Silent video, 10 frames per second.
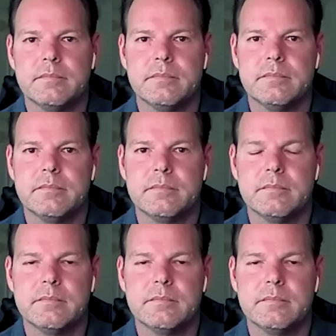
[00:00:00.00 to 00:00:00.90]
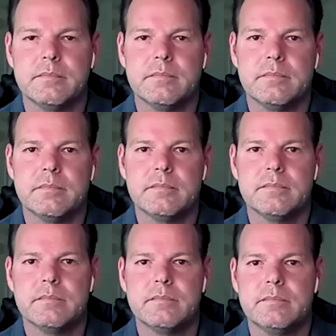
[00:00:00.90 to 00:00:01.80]

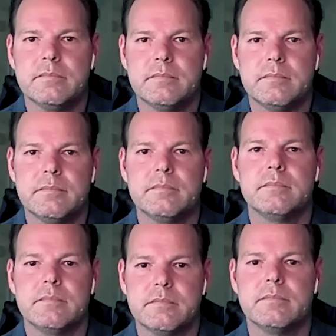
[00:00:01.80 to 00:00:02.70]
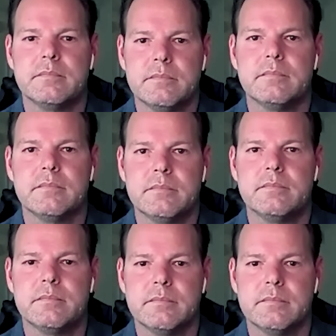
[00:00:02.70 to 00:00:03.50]
(not speaking)